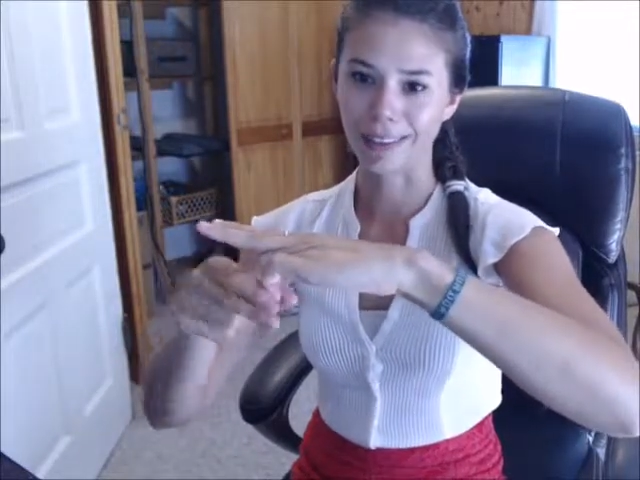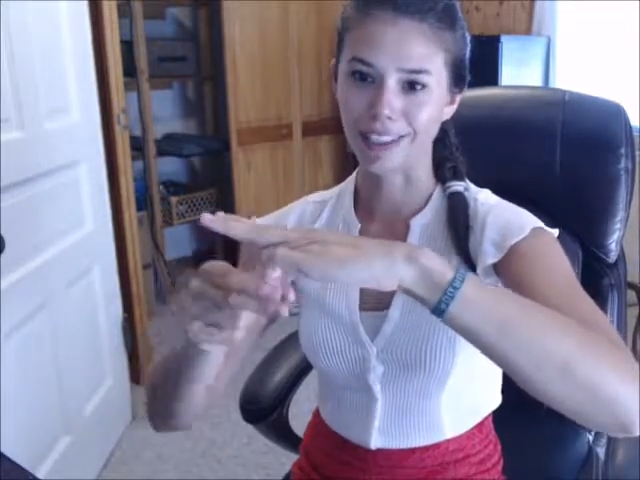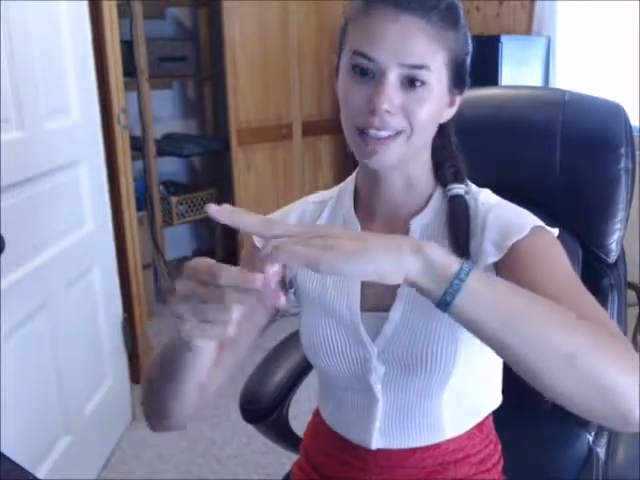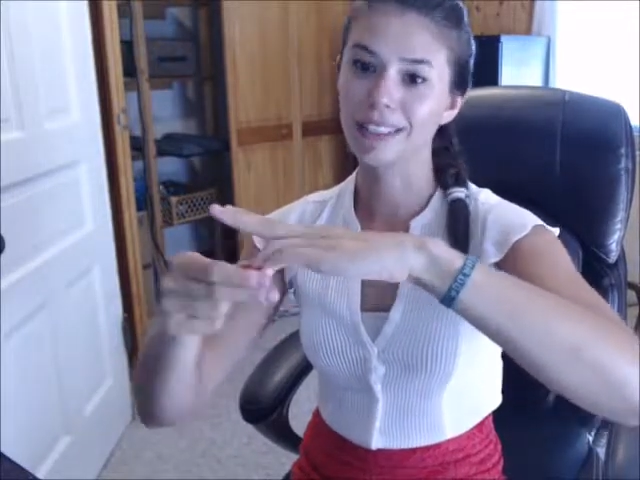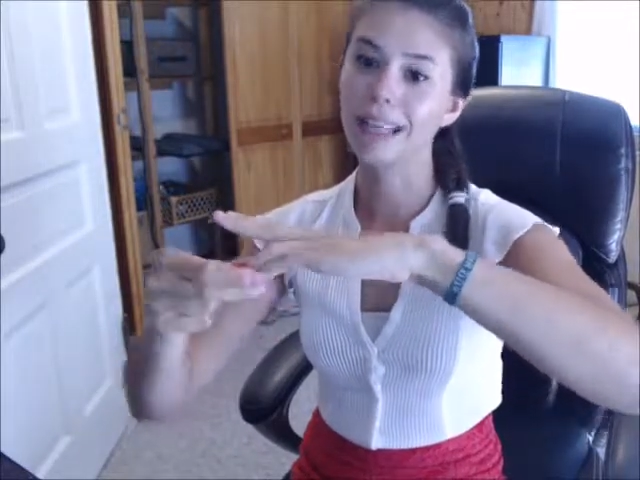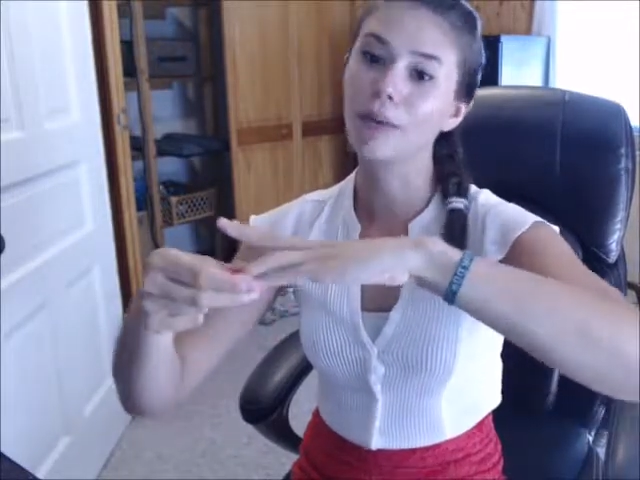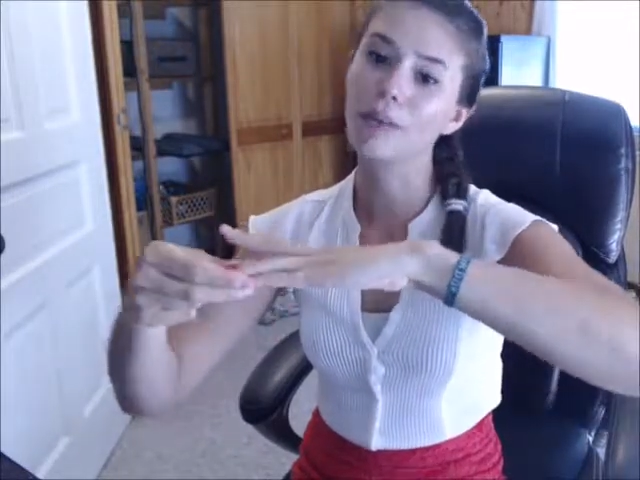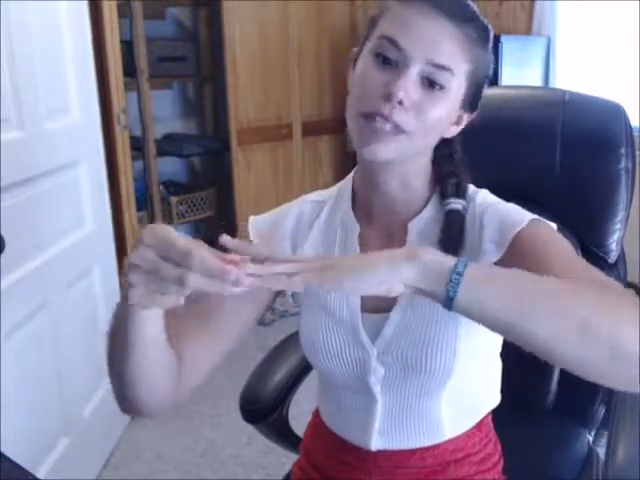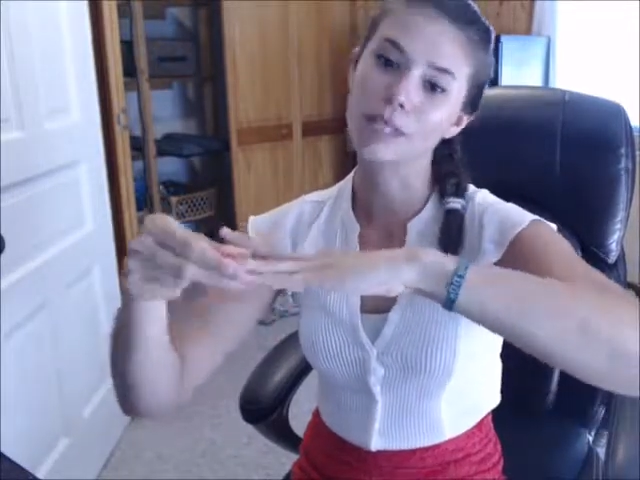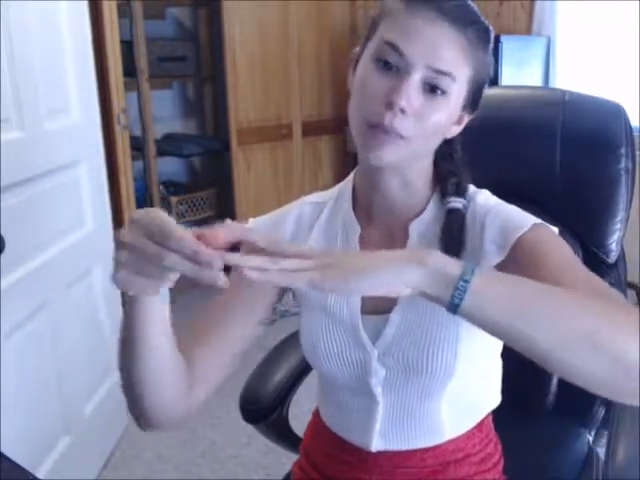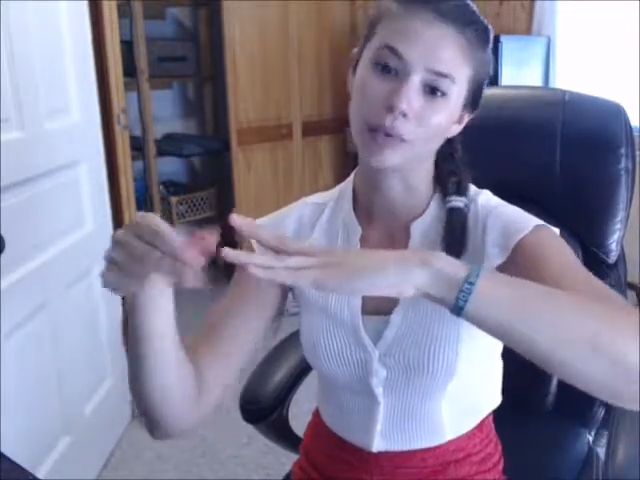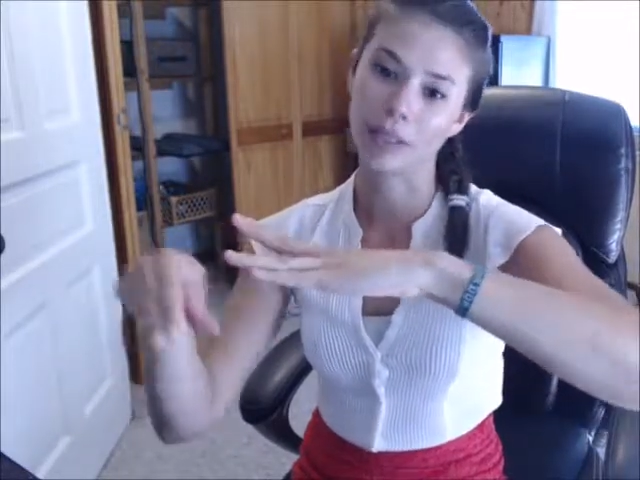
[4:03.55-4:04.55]
So now with the
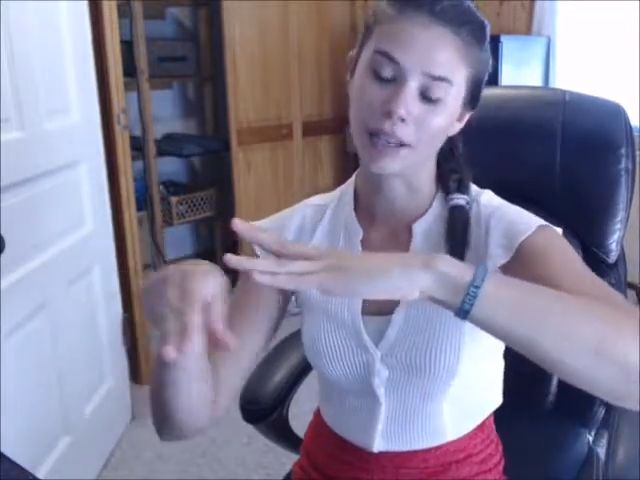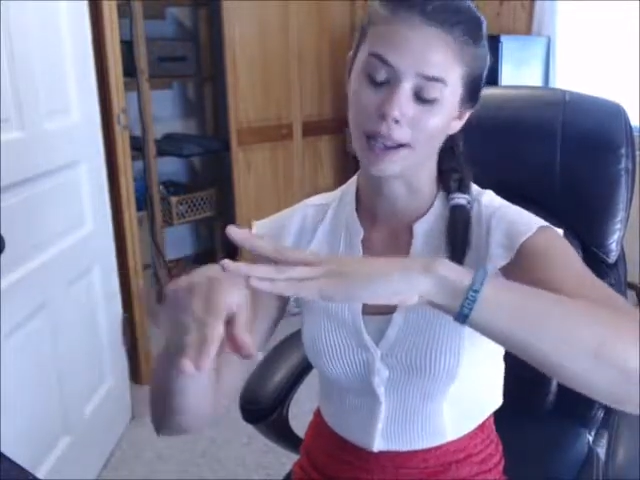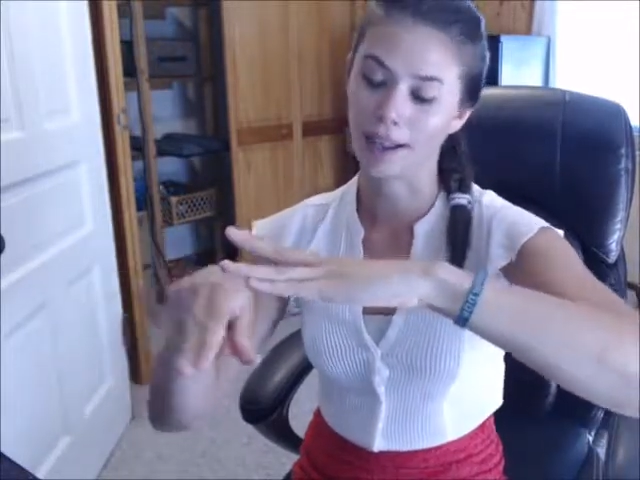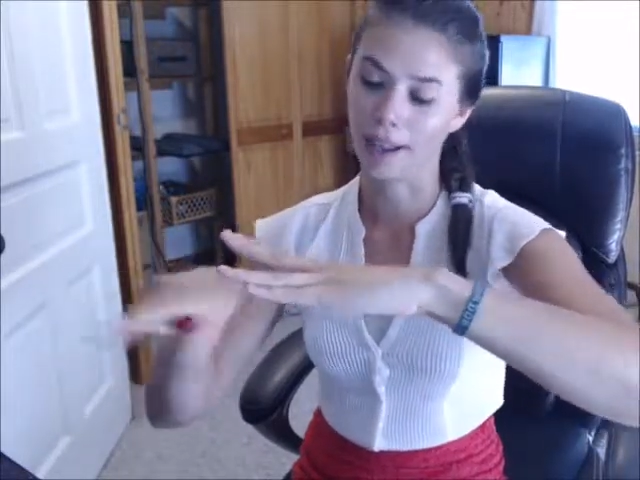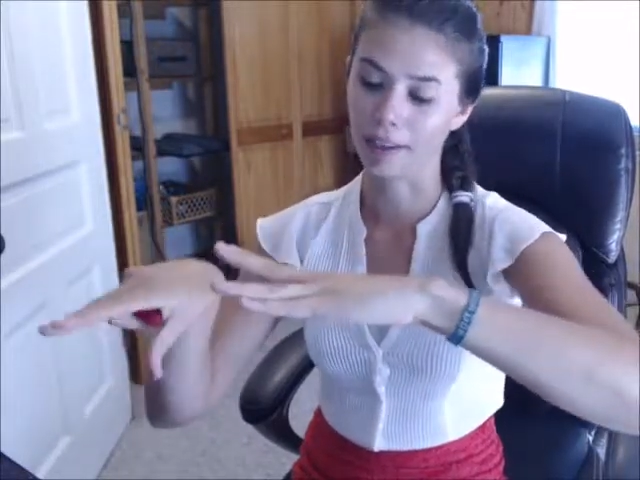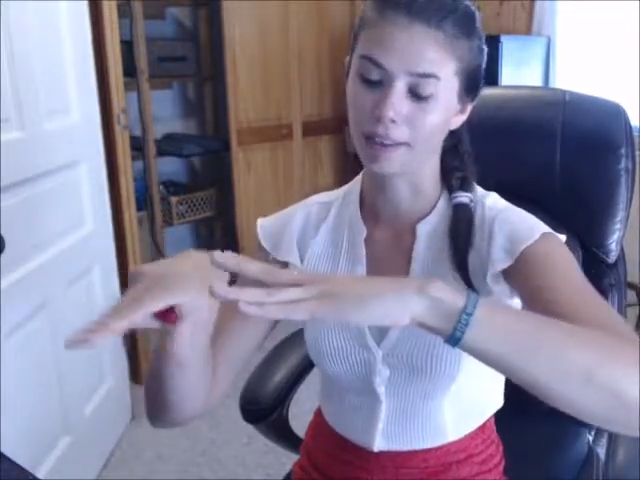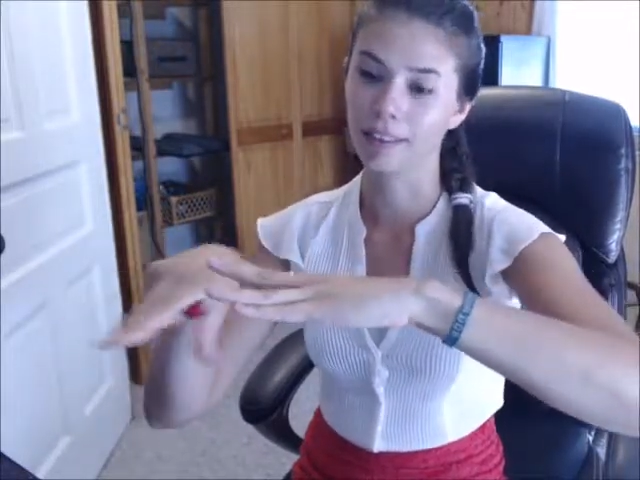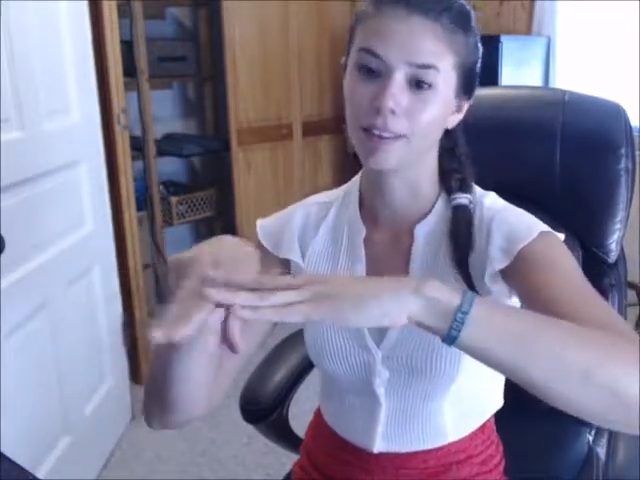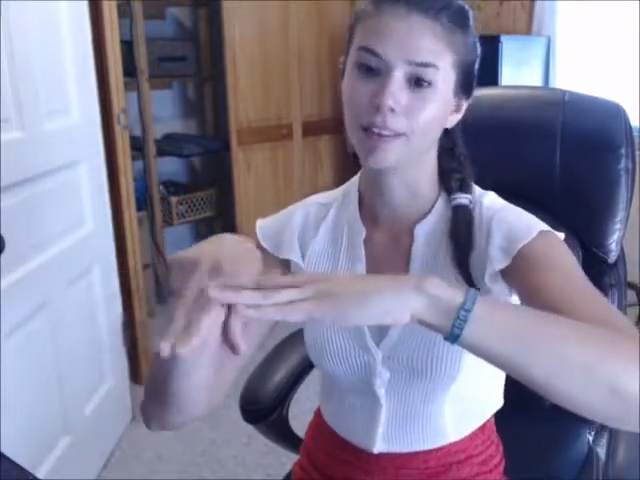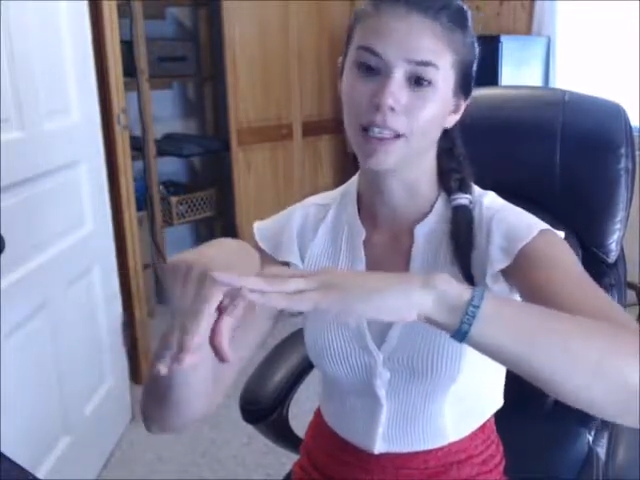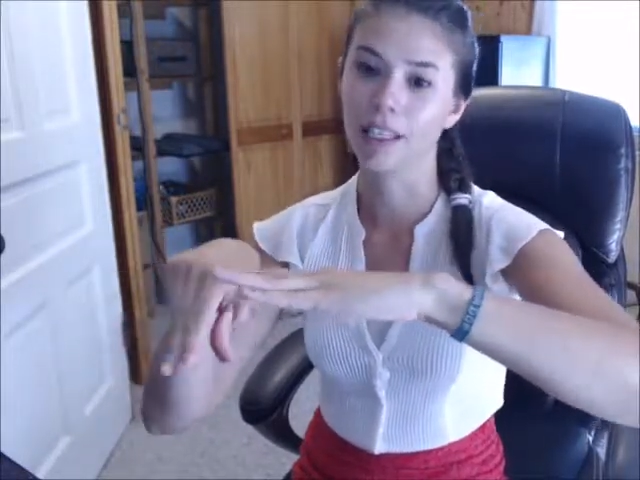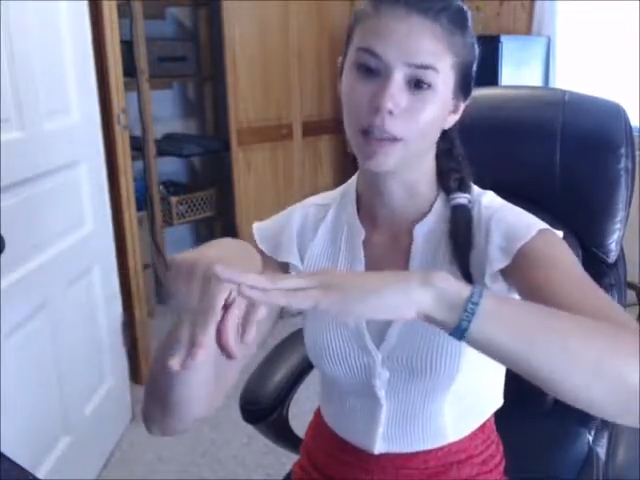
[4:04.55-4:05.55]
splint on,
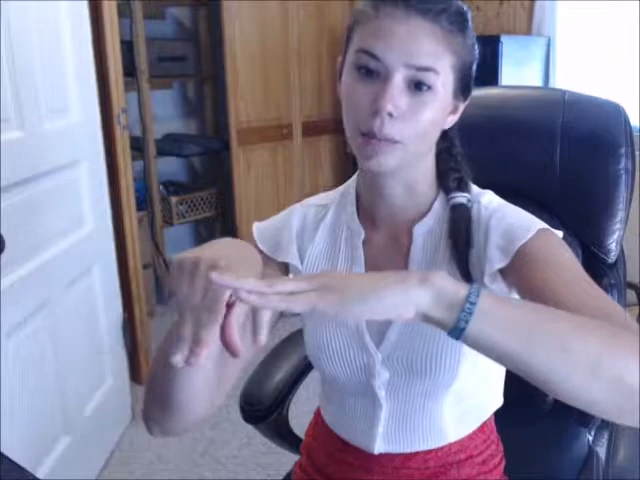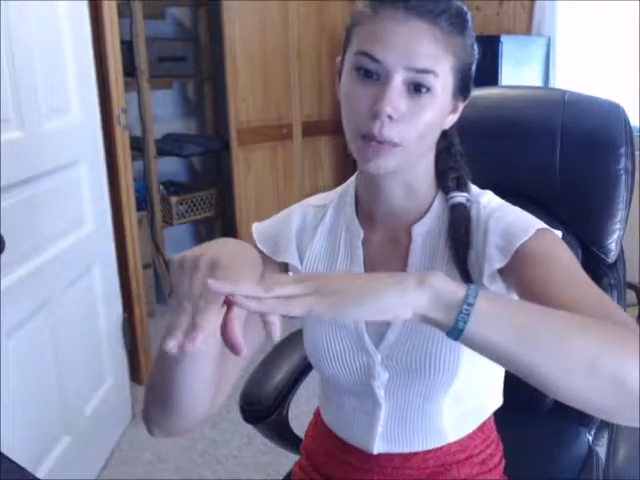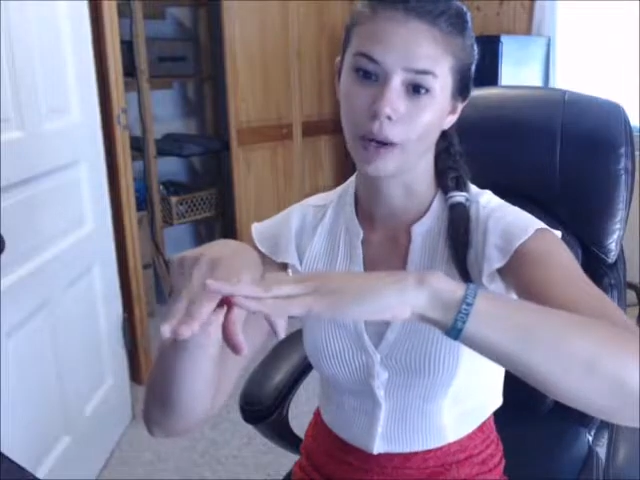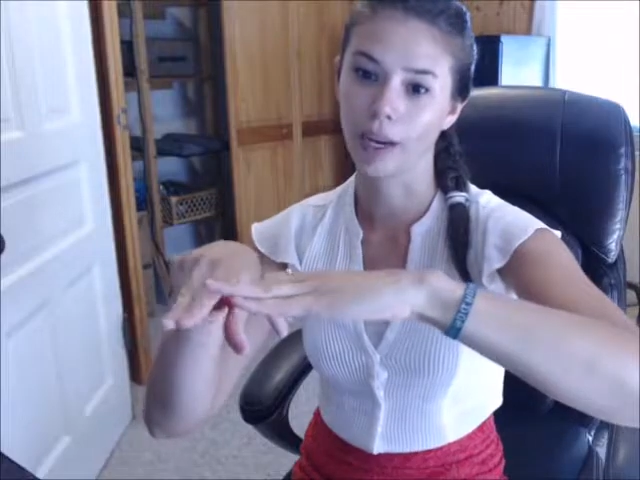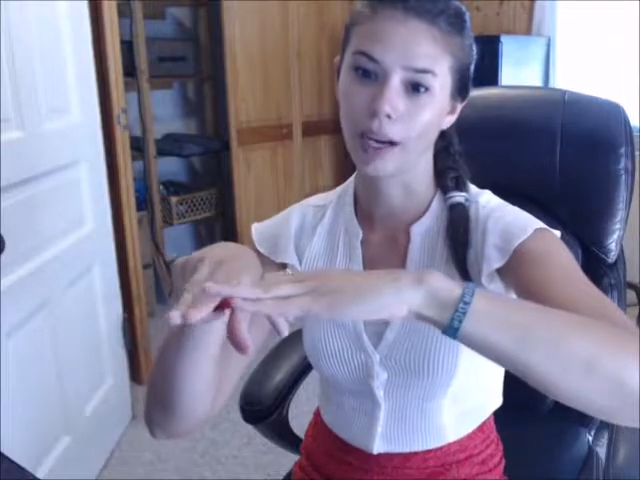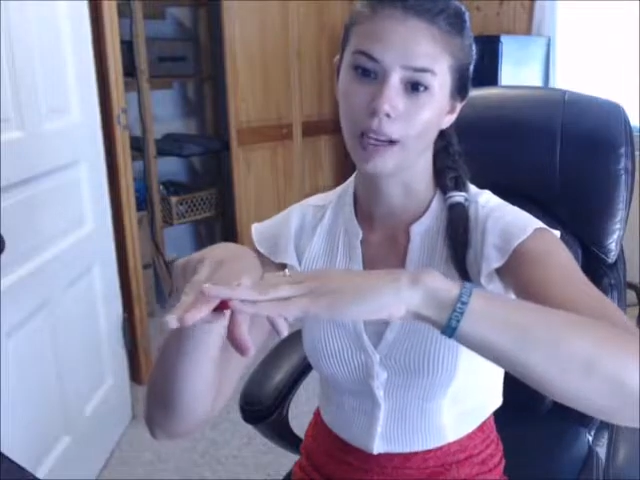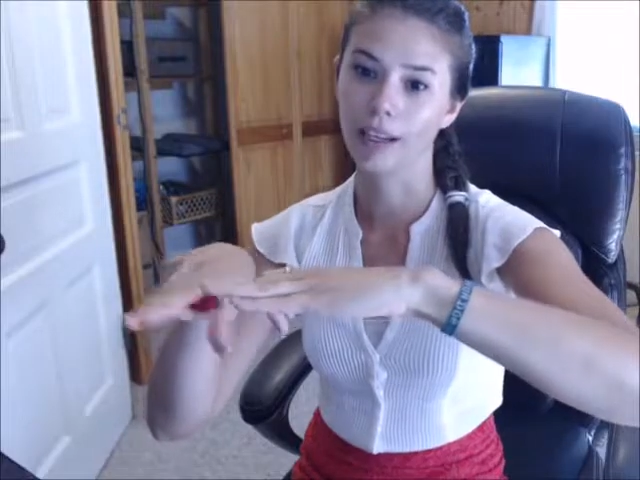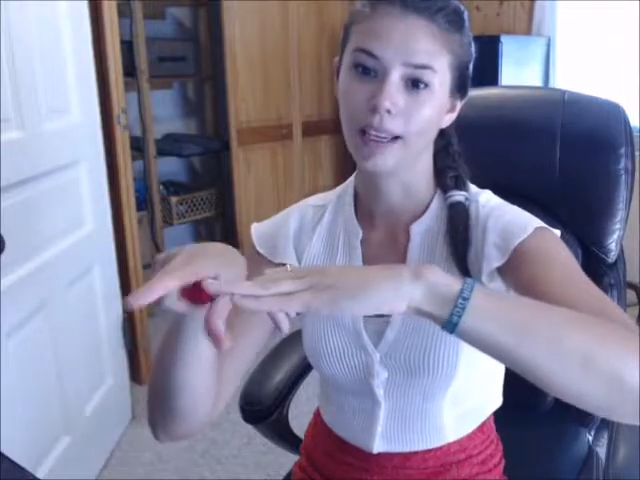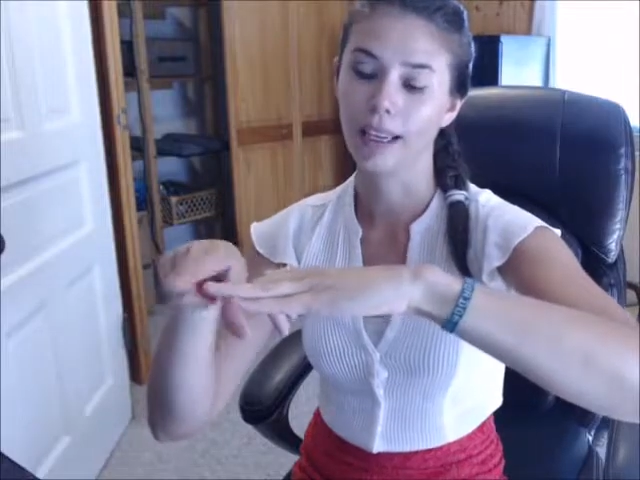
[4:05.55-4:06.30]
he can brake,